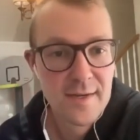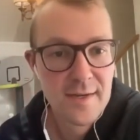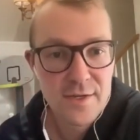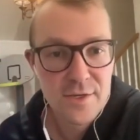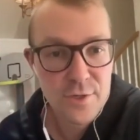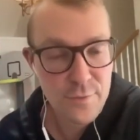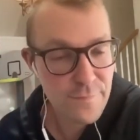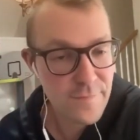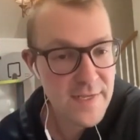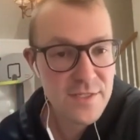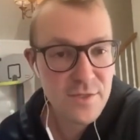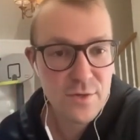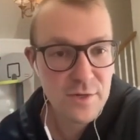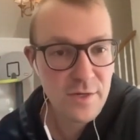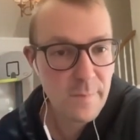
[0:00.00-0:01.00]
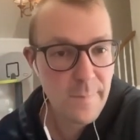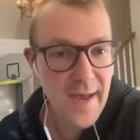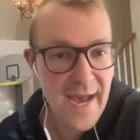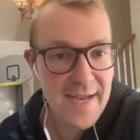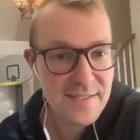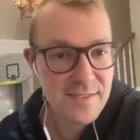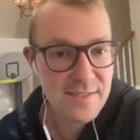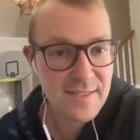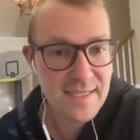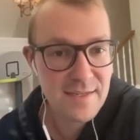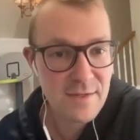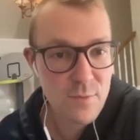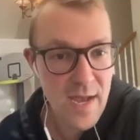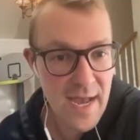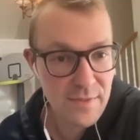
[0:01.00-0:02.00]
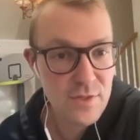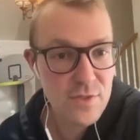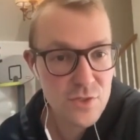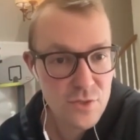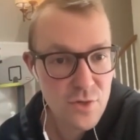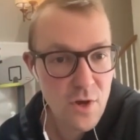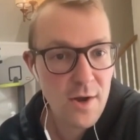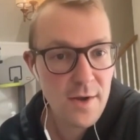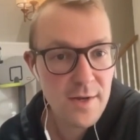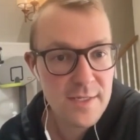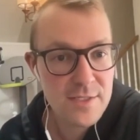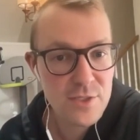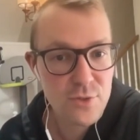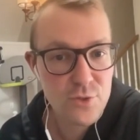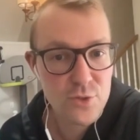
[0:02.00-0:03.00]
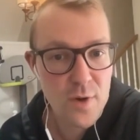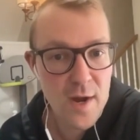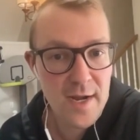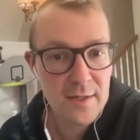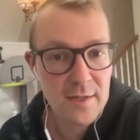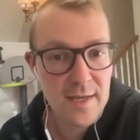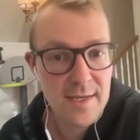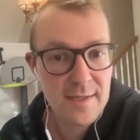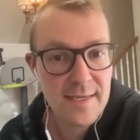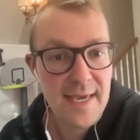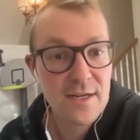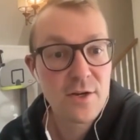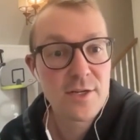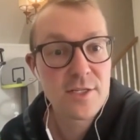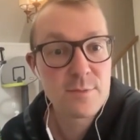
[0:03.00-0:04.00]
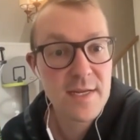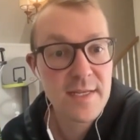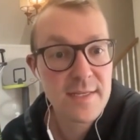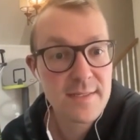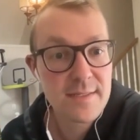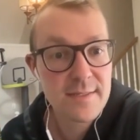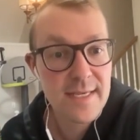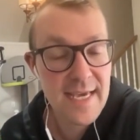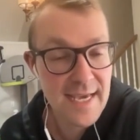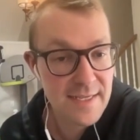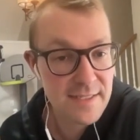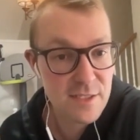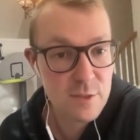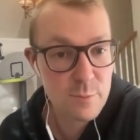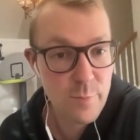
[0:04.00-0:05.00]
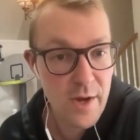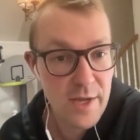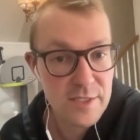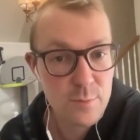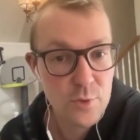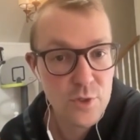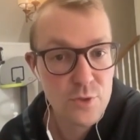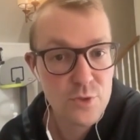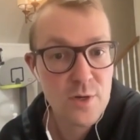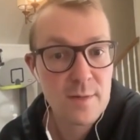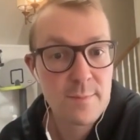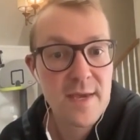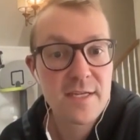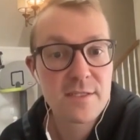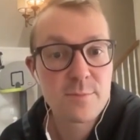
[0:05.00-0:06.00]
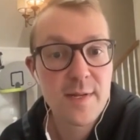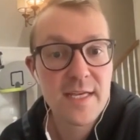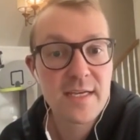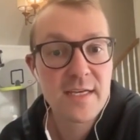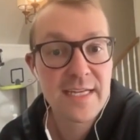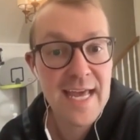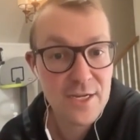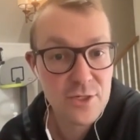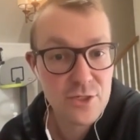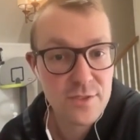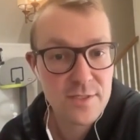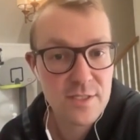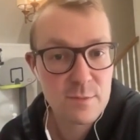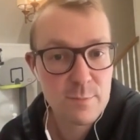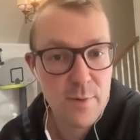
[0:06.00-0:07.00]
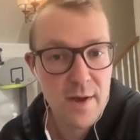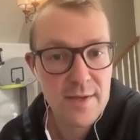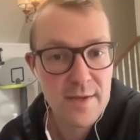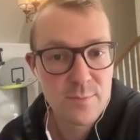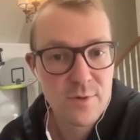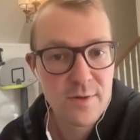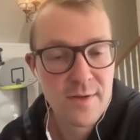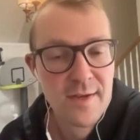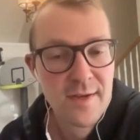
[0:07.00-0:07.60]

physical capacity at the start because you're trying to like get on as many gigs as possible. You're trying to make as many connections as possible.